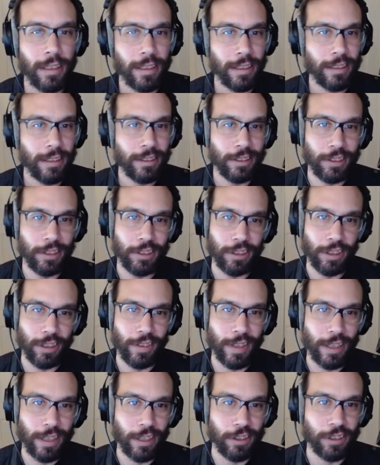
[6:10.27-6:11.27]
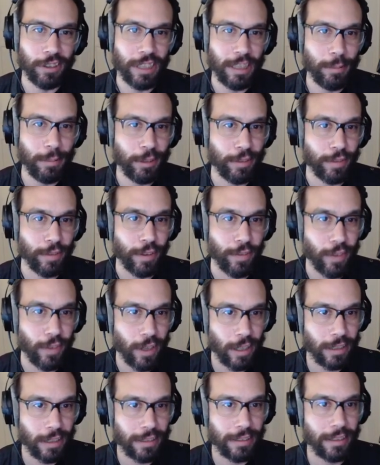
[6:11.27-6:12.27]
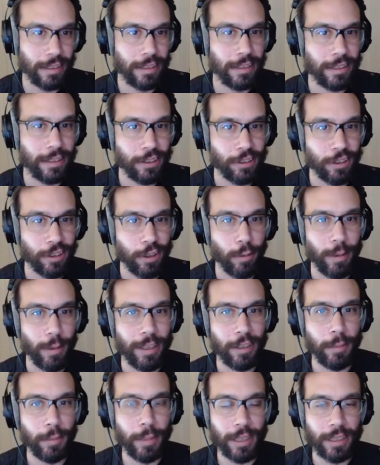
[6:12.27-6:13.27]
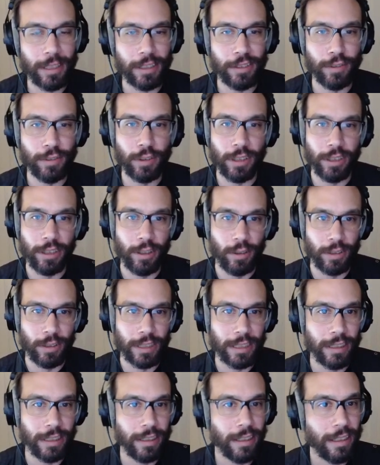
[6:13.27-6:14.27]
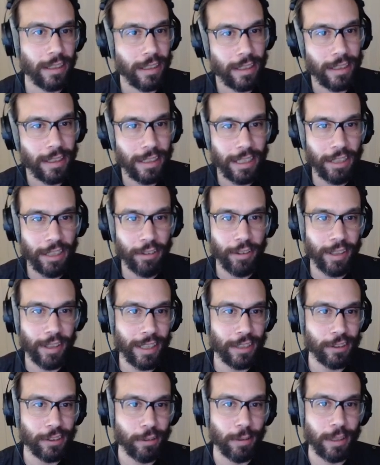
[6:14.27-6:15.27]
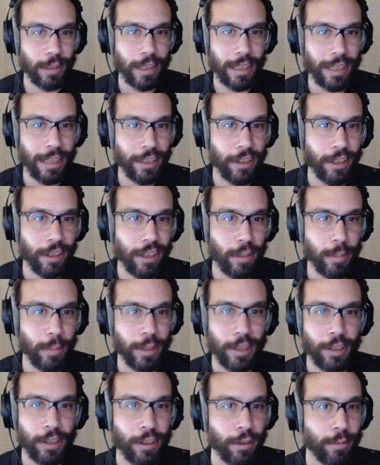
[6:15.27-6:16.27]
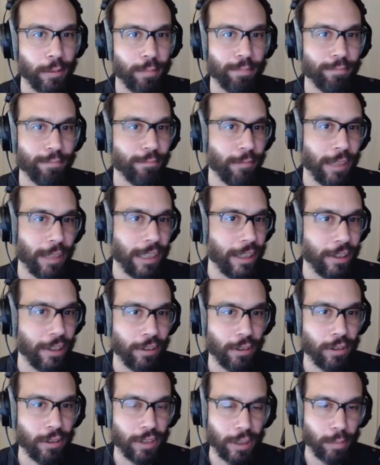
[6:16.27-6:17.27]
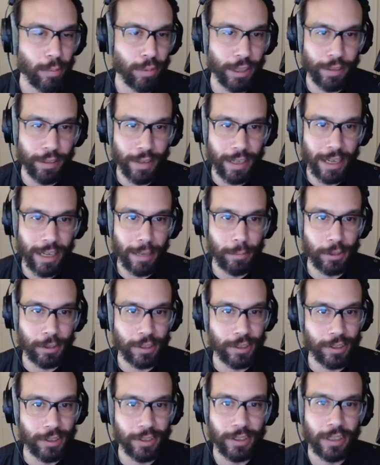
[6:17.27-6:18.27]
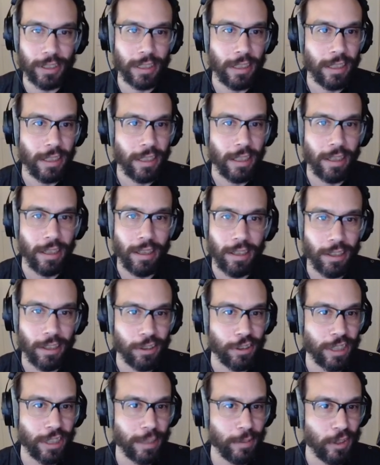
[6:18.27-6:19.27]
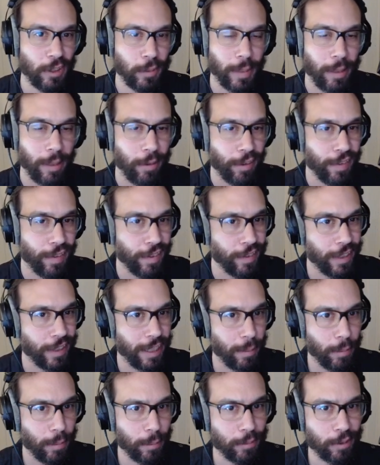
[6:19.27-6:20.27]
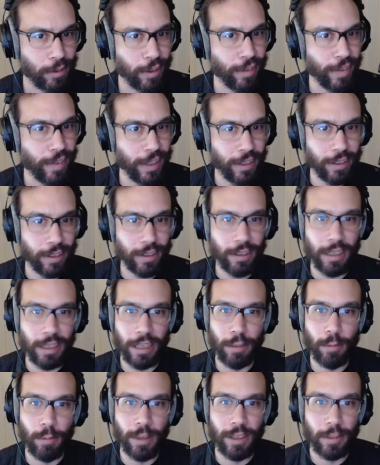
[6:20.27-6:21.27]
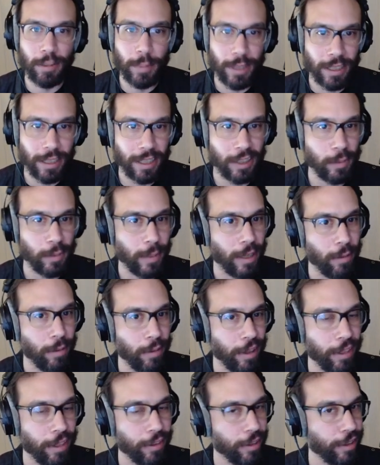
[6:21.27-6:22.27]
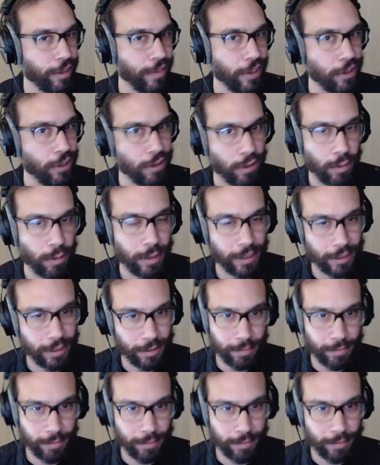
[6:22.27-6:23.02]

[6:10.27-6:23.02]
Sigil of Haunted Dreams is for Frost, and Sigil of the Wild Buck is for Unholy. Neither of these are really any good, but they're really your only pre-raid options. Haunted Dreams is bought with 15 emblems from the vendor, and Wild Buck is bought with 30 venture coins.